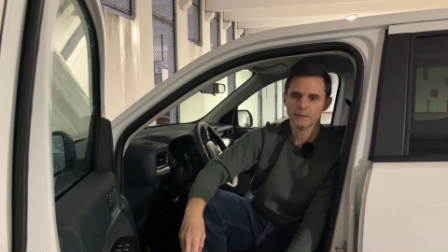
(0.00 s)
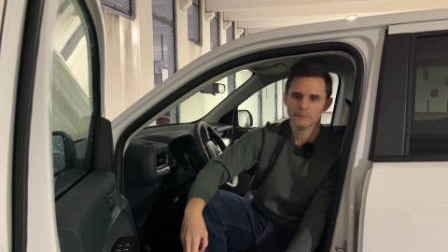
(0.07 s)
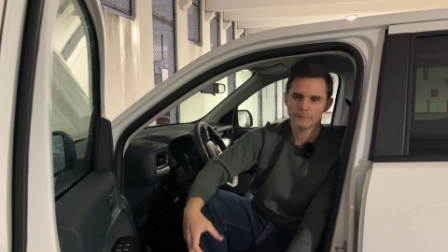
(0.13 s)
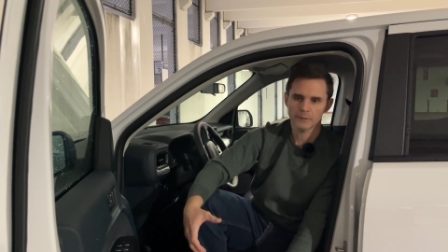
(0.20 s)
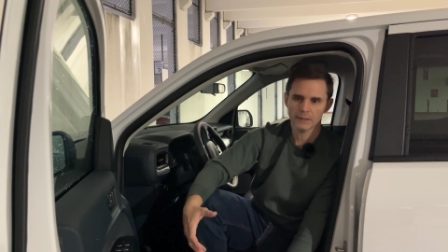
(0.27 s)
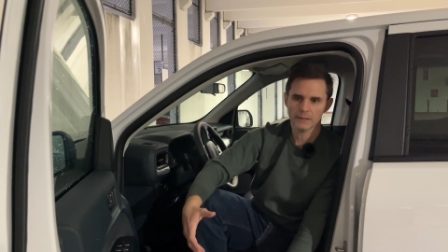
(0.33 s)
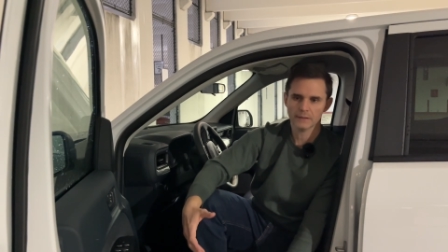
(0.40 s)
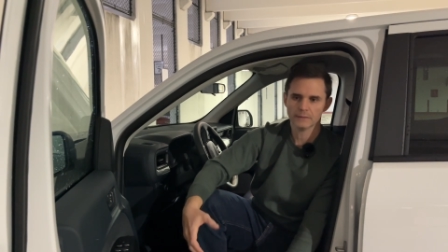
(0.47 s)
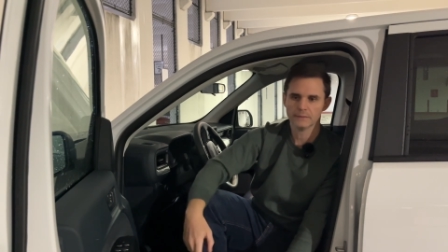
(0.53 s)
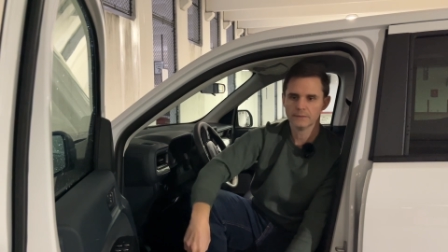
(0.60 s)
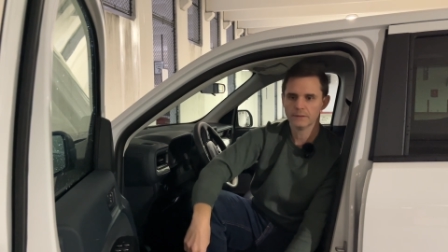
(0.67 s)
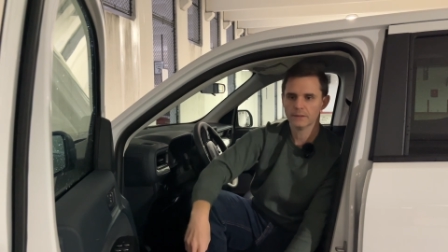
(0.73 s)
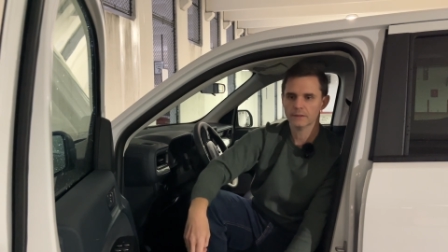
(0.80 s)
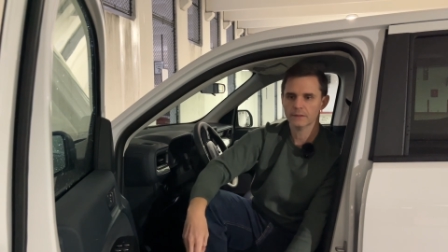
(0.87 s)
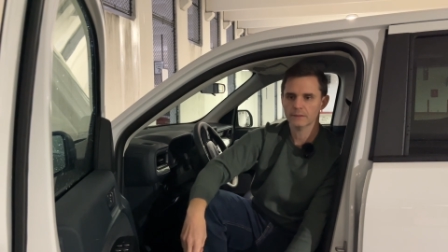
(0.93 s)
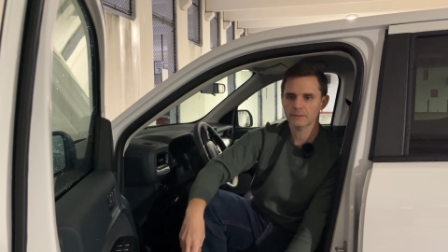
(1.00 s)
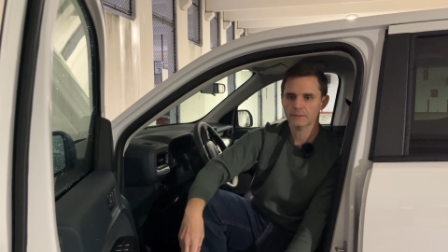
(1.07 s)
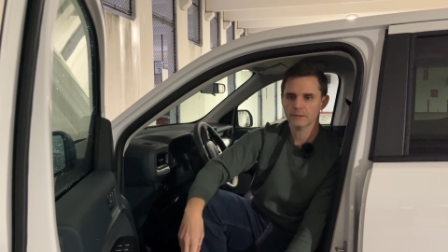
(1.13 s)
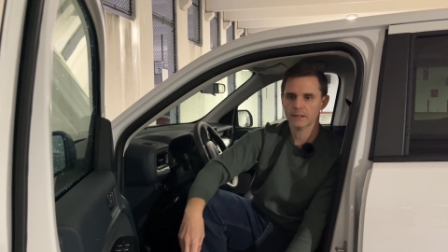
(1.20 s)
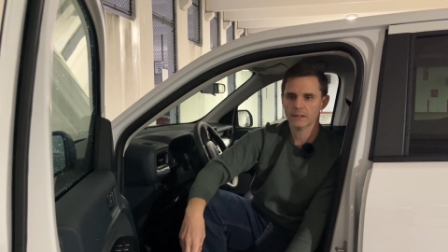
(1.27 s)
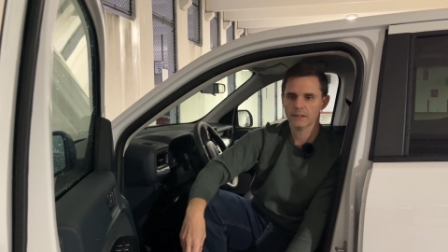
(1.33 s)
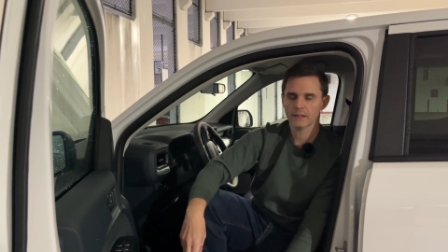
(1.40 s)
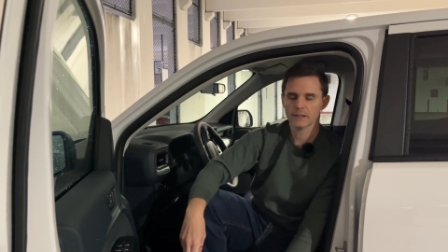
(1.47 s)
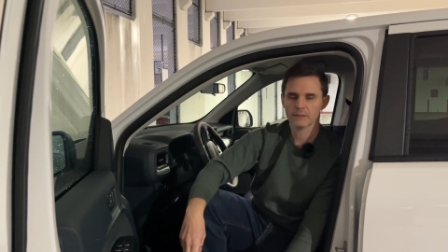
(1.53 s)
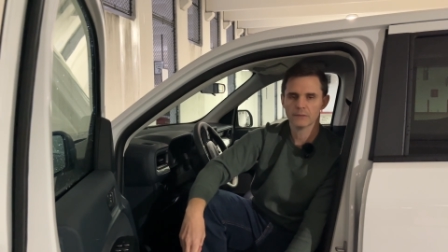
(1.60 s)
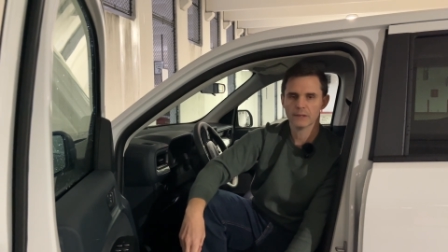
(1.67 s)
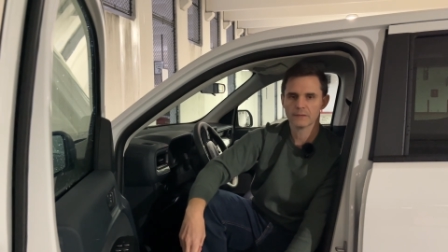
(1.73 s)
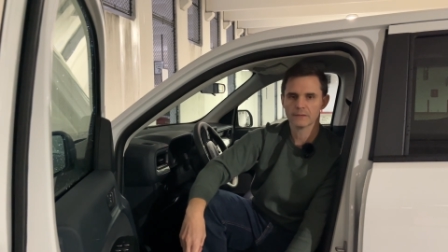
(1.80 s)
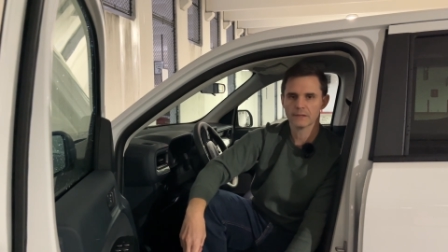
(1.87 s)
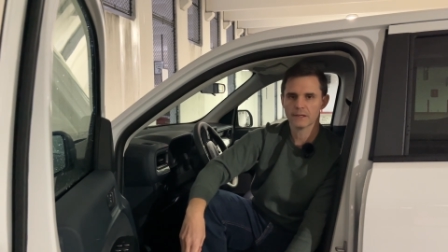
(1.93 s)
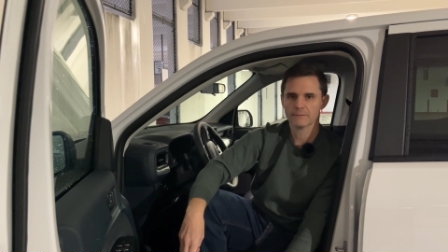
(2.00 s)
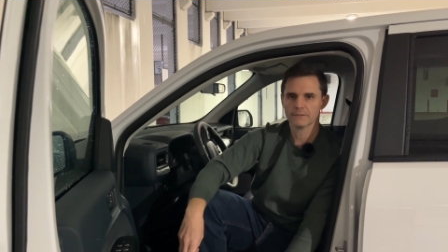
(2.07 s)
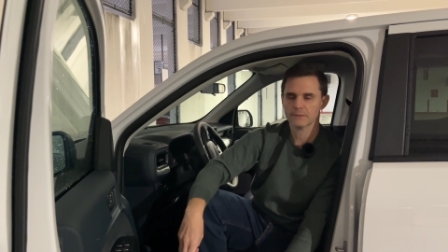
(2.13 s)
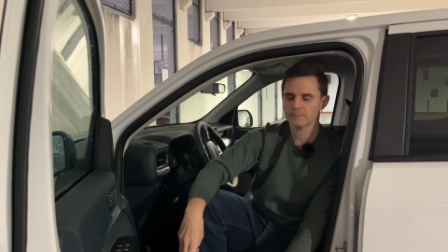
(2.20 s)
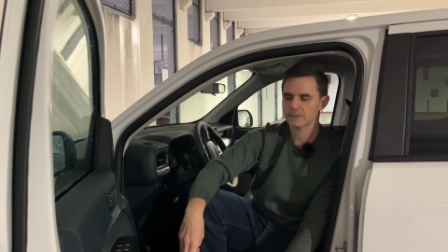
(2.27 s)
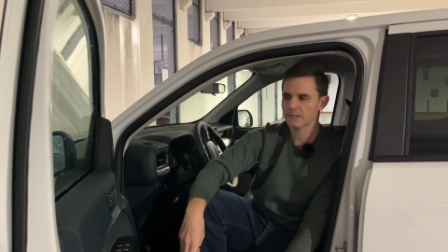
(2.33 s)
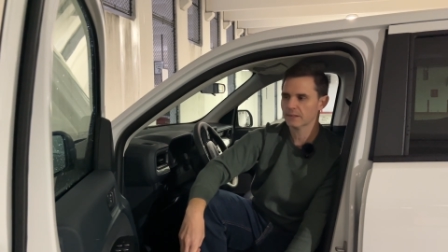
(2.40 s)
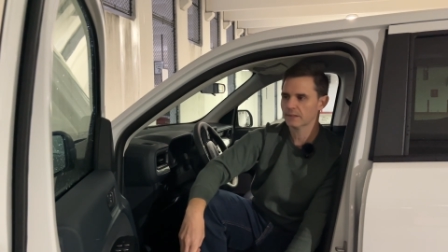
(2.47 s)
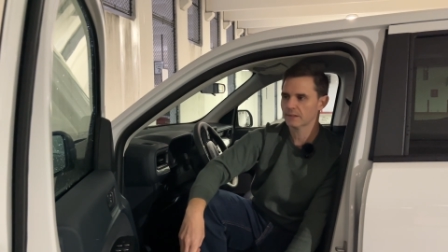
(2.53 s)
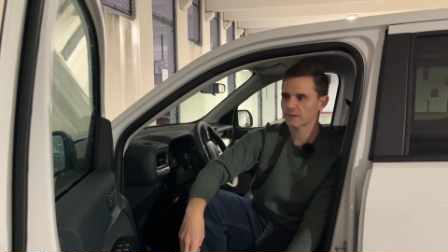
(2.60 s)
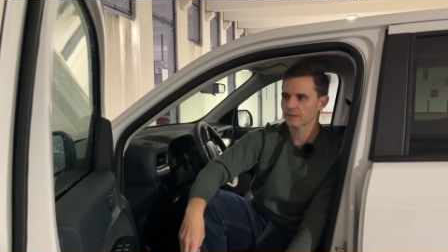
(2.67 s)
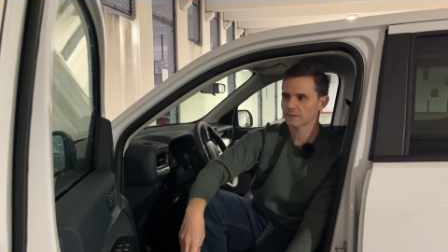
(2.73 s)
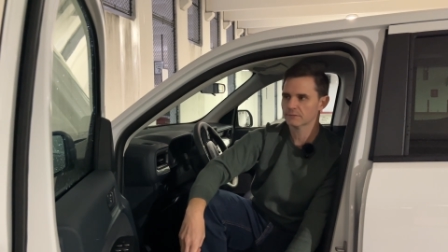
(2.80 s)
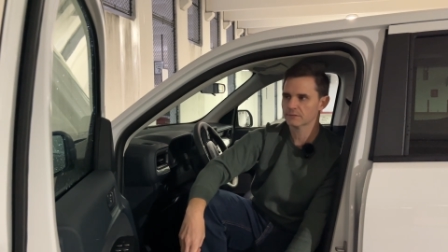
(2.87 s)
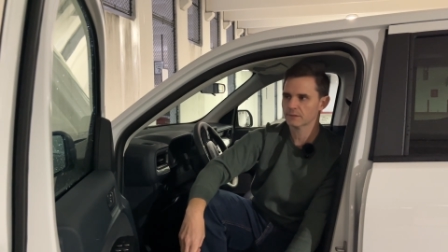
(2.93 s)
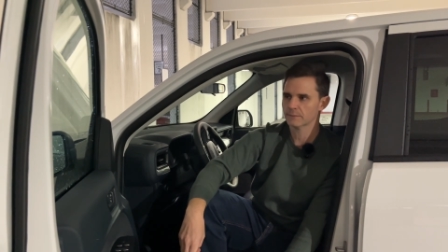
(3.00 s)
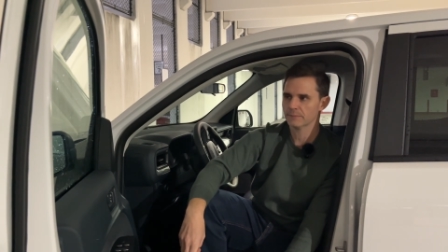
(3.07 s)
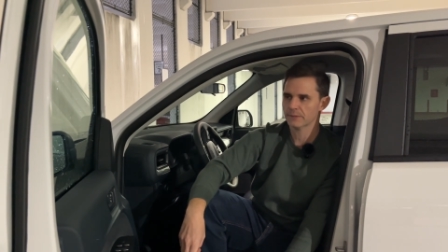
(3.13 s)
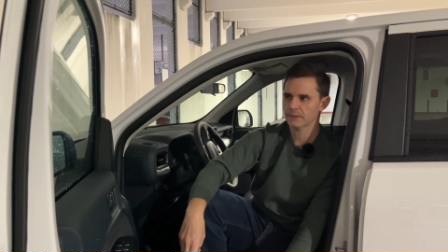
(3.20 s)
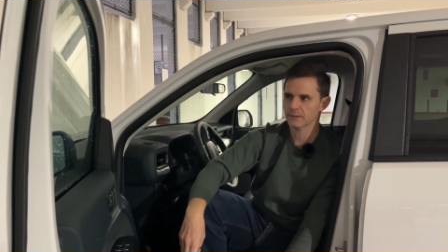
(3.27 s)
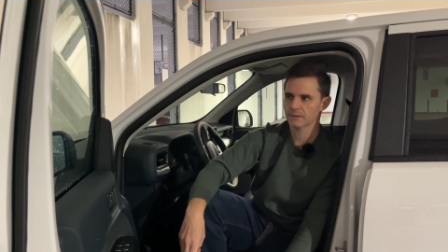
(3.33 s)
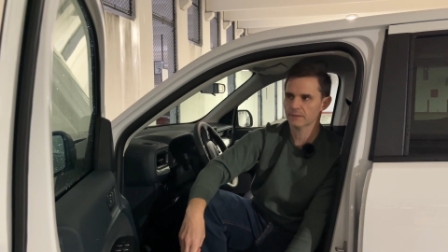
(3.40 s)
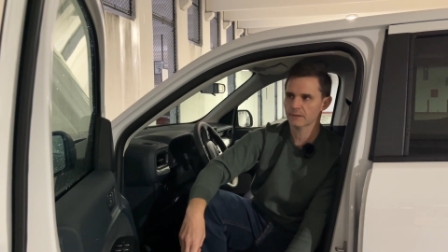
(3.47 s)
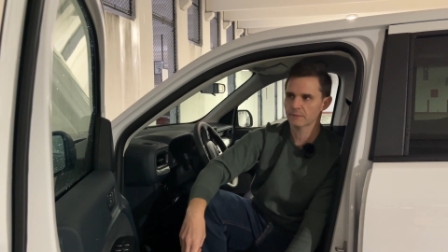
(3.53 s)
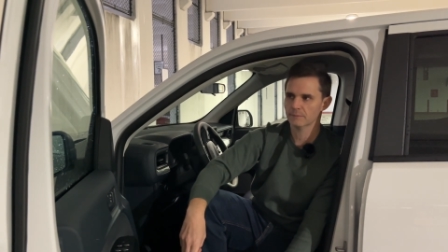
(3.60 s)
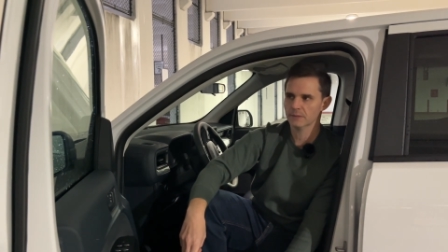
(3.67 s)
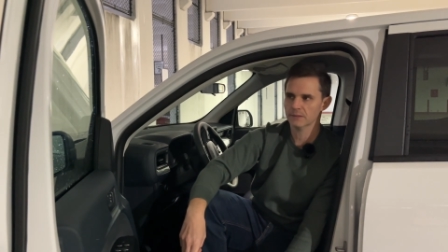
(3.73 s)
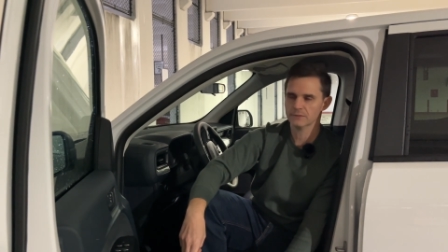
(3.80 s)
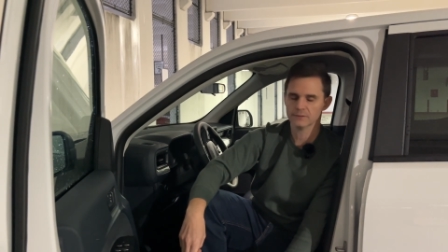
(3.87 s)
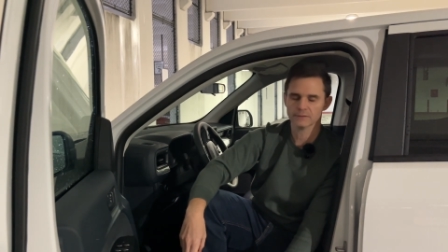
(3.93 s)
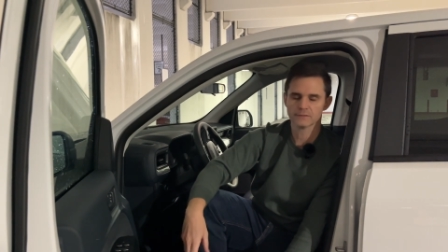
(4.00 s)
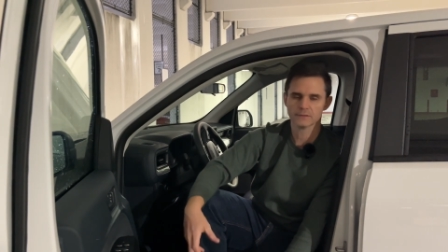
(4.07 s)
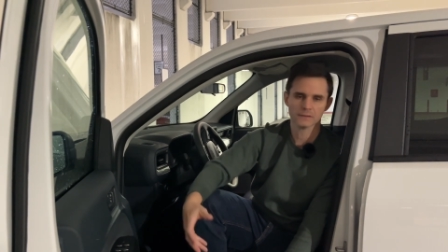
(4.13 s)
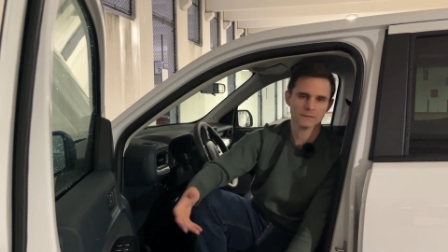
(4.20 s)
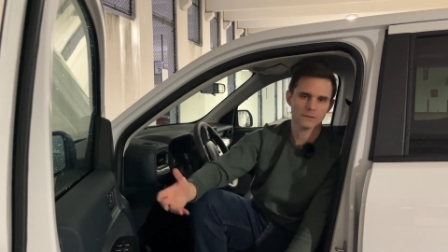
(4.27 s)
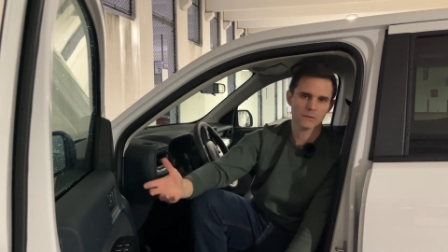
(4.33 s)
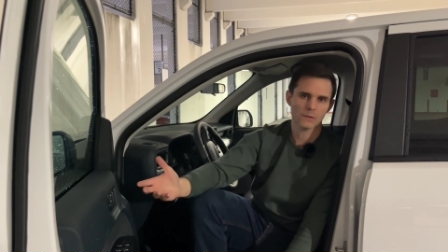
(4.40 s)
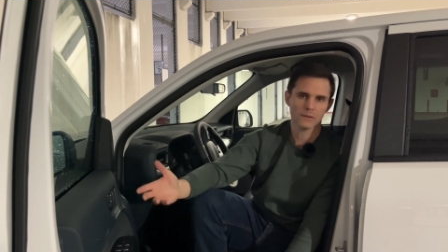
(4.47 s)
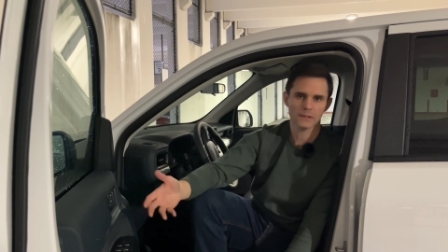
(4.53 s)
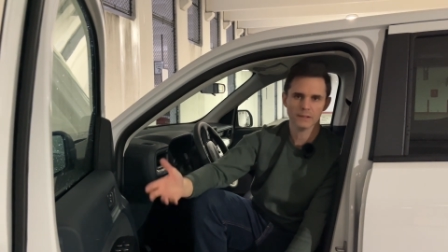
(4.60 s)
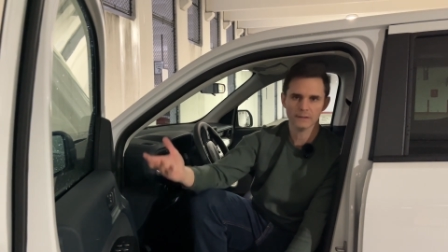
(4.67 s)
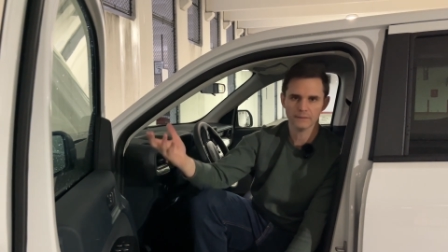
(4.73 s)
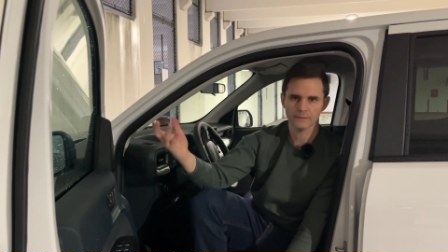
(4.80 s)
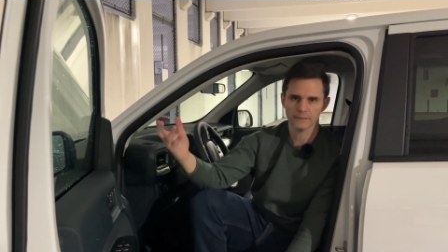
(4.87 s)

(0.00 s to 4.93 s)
But, I'd rather have them take care of something than me just ignore it,